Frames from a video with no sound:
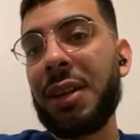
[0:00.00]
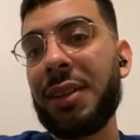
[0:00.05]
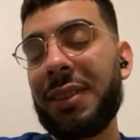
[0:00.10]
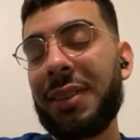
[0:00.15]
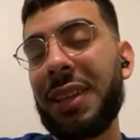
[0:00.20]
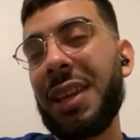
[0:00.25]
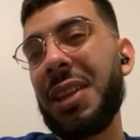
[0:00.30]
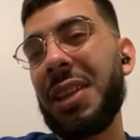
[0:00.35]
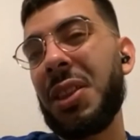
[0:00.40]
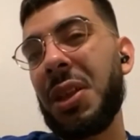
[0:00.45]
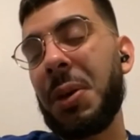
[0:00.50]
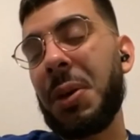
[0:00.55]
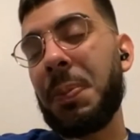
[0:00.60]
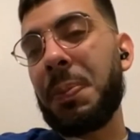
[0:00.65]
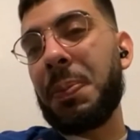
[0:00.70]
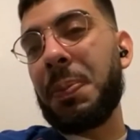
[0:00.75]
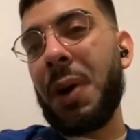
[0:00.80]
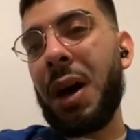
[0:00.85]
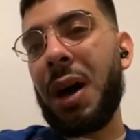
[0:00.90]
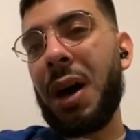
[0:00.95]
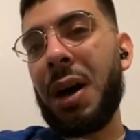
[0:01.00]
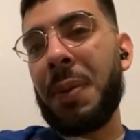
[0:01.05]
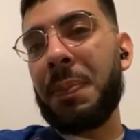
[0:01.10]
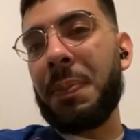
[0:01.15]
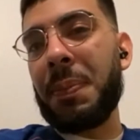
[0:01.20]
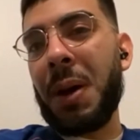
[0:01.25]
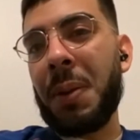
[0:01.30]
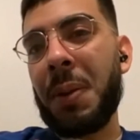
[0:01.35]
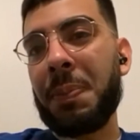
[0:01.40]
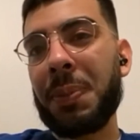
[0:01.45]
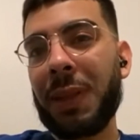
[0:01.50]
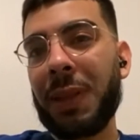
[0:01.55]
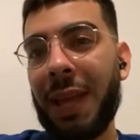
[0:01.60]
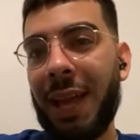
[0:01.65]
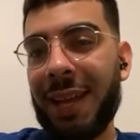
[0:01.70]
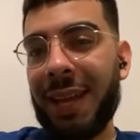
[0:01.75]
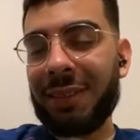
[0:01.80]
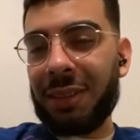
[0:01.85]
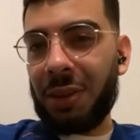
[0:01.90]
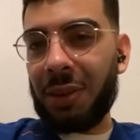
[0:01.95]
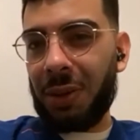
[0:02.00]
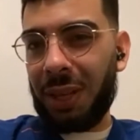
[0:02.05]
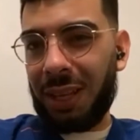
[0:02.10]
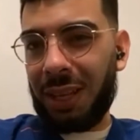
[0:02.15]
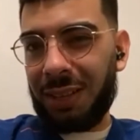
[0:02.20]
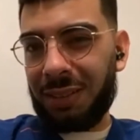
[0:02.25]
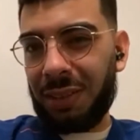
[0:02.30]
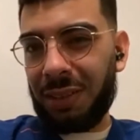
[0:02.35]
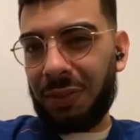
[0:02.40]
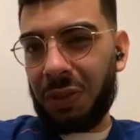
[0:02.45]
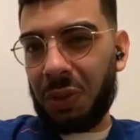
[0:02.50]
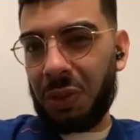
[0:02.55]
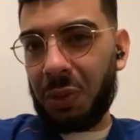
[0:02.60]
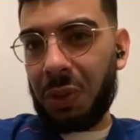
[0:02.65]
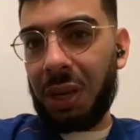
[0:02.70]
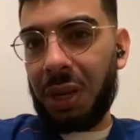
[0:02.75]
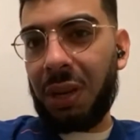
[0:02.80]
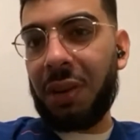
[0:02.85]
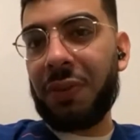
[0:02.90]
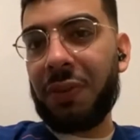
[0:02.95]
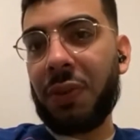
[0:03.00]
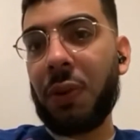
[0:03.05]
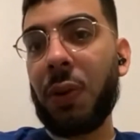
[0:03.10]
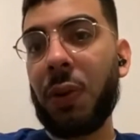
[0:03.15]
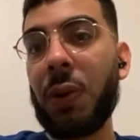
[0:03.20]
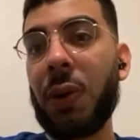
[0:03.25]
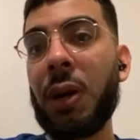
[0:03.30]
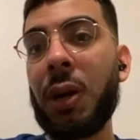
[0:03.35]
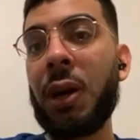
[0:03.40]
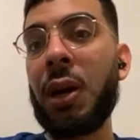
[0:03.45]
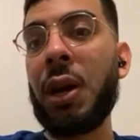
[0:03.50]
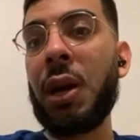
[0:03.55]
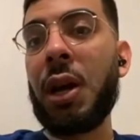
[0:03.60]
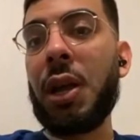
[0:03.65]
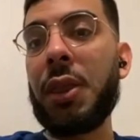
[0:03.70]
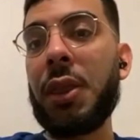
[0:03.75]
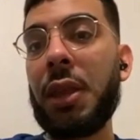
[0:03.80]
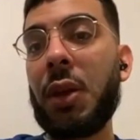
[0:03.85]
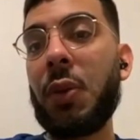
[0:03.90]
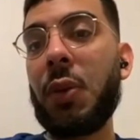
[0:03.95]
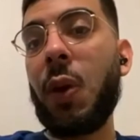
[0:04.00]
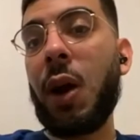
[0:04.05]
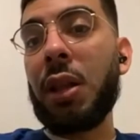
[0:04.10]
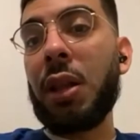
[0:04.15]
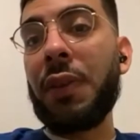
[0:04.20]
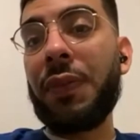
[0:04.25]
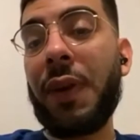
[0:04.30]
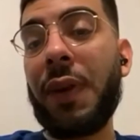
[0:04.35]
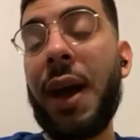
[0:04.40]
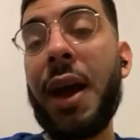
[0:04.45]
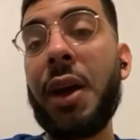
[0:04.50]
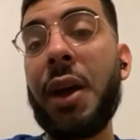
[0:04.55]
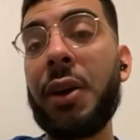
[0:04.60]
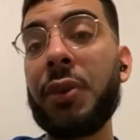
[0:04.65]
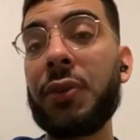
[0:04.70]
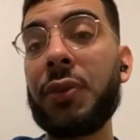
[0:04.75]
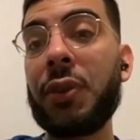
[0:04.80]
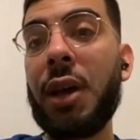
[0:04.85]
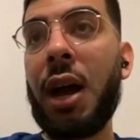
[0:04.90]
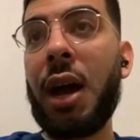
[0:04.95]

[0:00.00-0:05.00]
Seeing them play as a cohesive unit for the qualifiers,